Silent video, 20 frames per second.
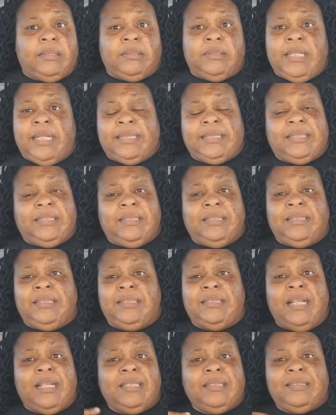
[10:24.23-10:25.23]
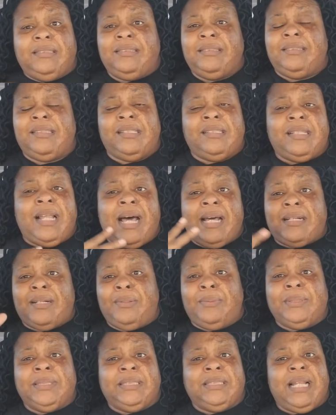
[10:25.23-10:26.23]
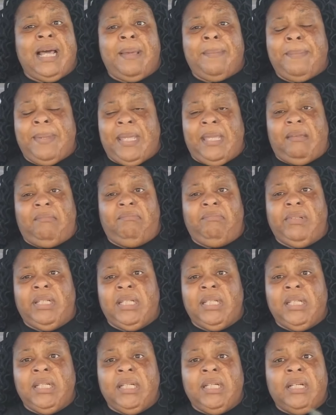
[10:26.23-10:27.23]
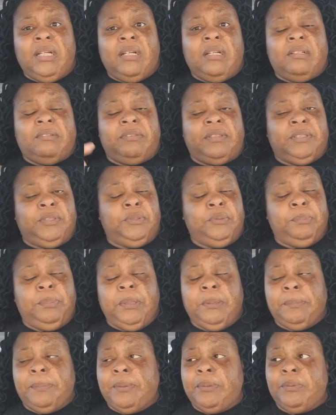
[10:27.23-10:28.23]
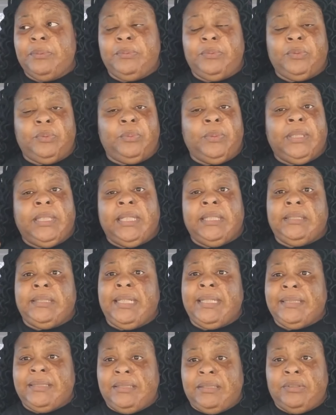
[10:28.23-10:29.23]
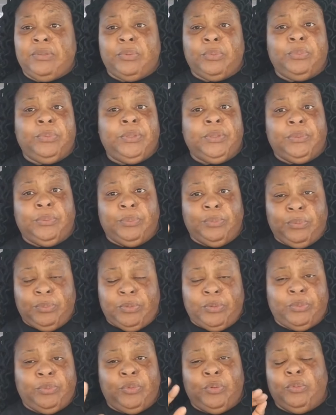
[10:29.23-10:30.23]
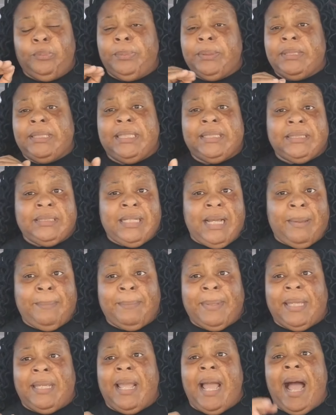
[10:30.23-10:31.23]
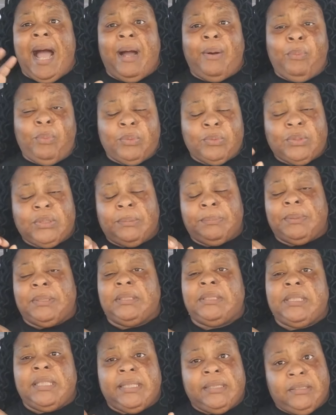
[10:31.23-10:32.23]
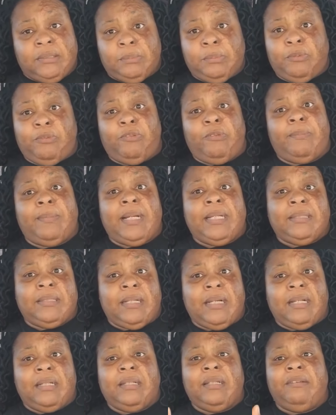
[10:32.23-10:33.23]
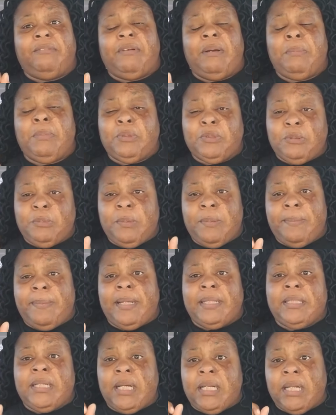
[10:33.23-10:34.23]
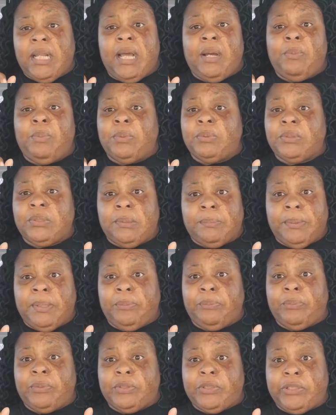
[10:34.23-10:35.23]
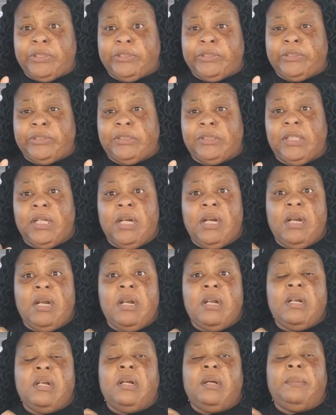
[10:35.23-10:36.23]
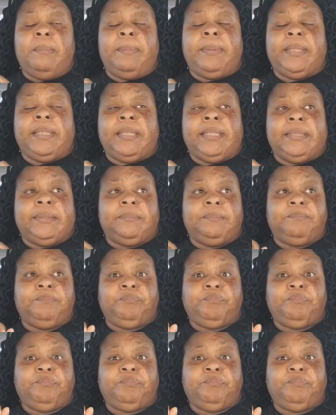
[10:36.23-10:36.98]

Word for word: That's the lotto is not me. For you people who doing it, that's do you, but that's not me. I want something tangible for my dollar. If I'm gonna spend my dollar, I want something in return. But